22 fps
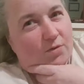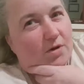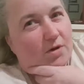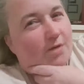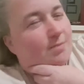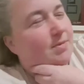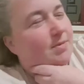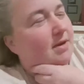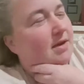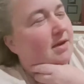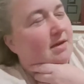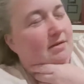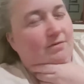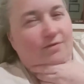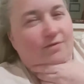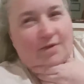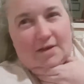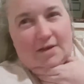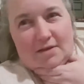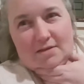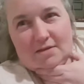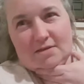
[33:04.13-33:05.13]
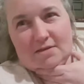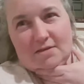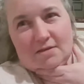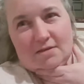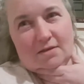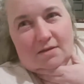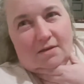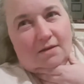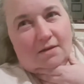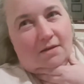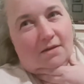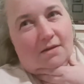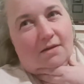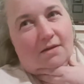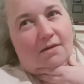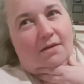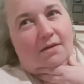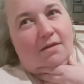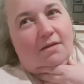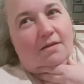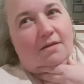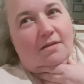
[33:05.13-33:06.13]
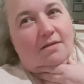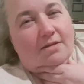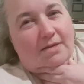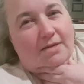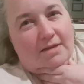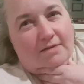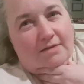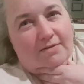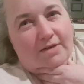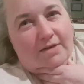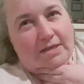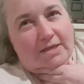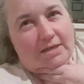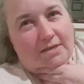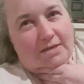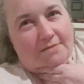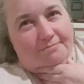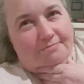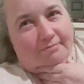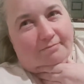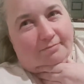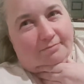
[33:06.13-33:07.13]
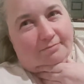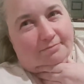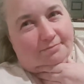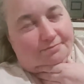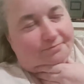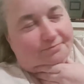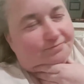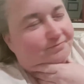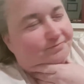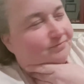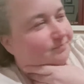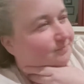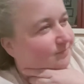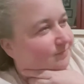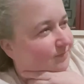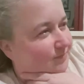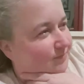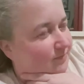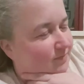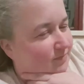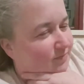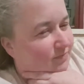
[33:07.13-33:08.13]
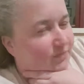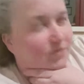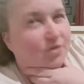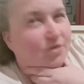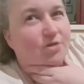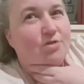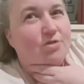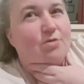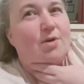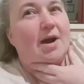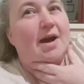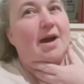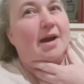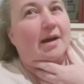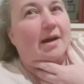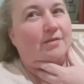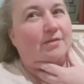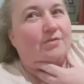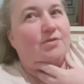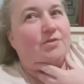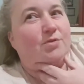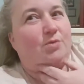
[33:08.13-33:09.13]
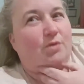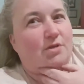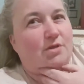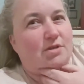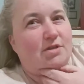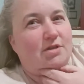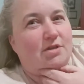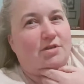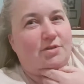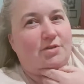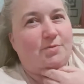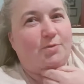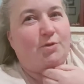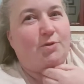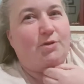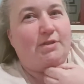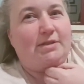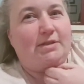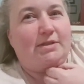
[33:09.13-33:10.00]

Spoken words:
Picket Fence the DVD. You have to watch Lost Boys.